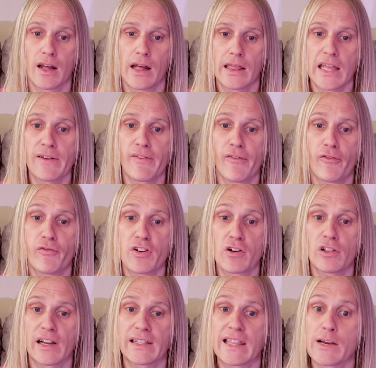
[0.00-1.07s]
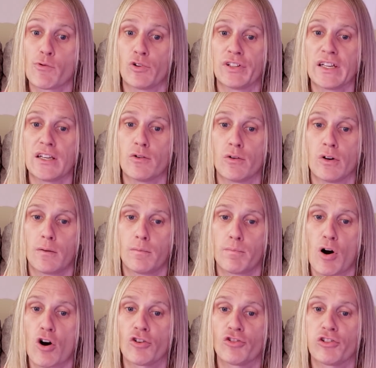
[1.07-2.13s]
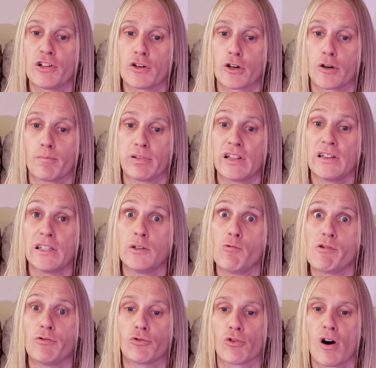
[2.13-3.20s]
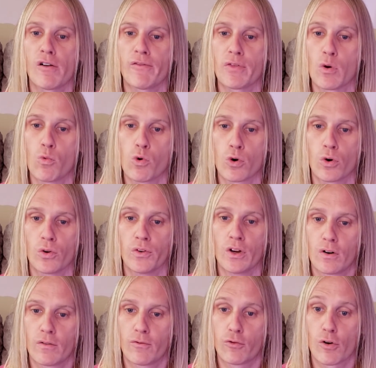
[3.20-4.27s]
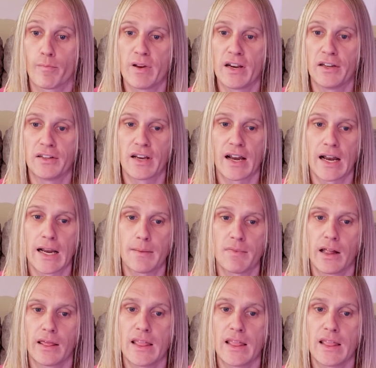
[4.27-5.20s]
They will feel like they will need to partially or completely withdraw from the world for a bit of time.